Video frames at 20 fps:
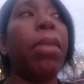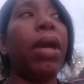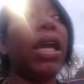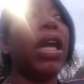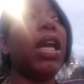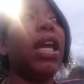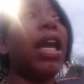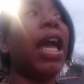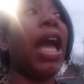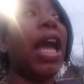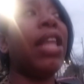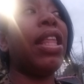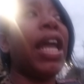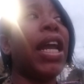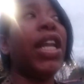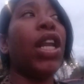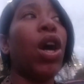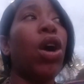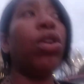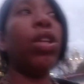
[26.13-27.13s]
me, and
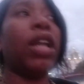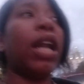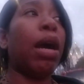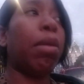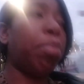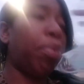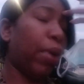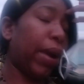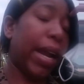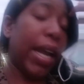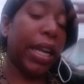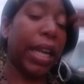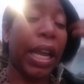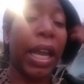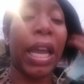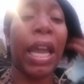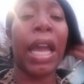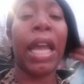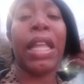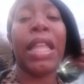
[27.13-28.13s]
they know that I'm
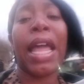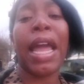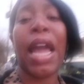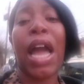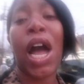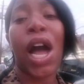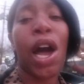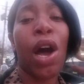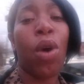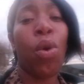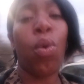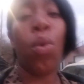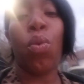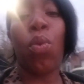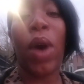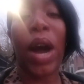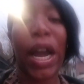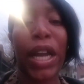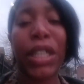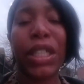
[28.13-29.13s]
pregnant, and they all
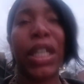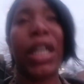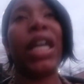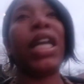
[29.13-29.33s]
watching